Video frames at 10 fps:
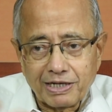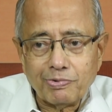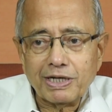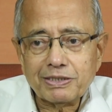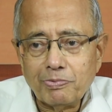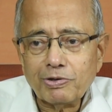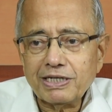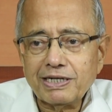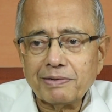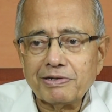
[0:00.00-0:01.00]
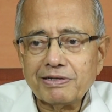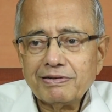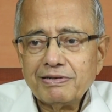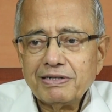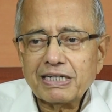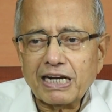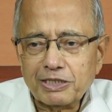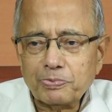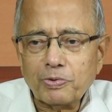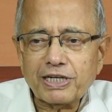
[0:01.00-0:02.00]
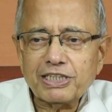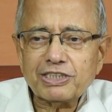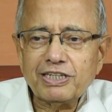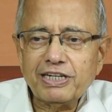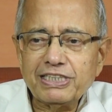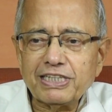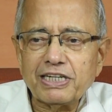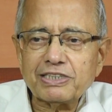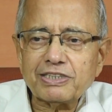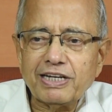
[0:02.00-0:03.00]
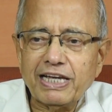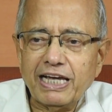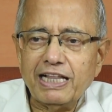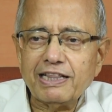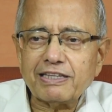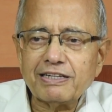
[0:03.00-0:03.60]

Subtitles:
requires more than double. Transportation, education, health,